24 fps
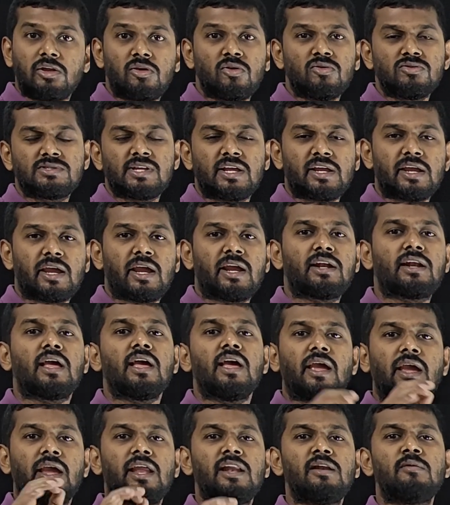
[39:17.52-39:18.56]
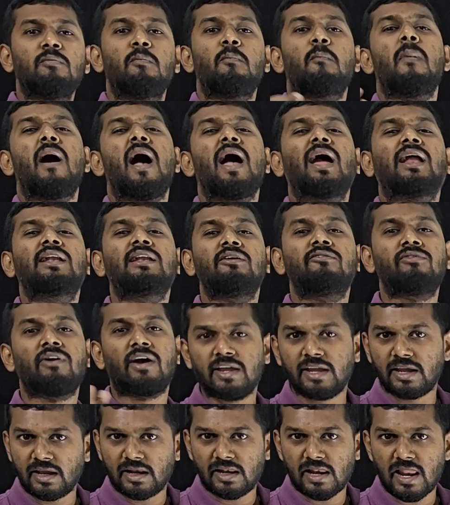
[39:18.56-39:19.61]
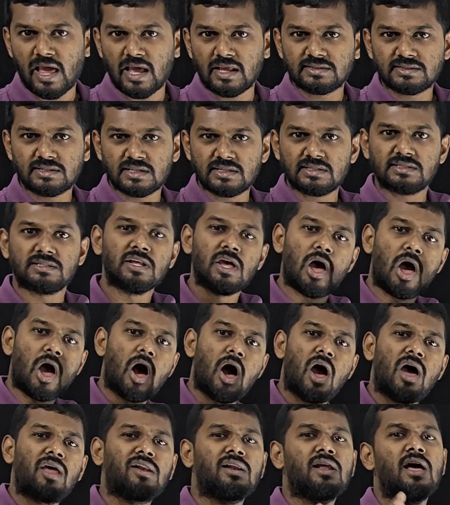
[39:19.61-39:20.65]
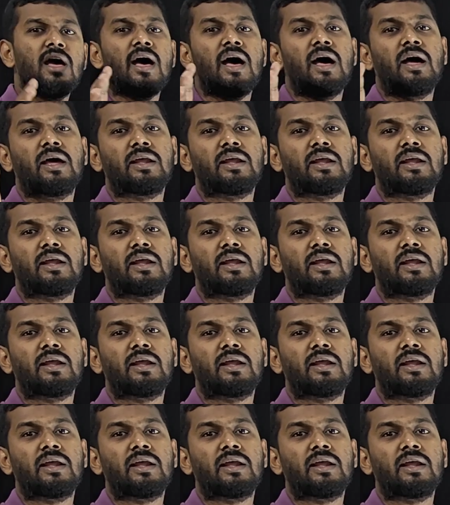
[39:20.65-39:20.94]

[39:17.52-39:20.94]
using it in magnifying glasses or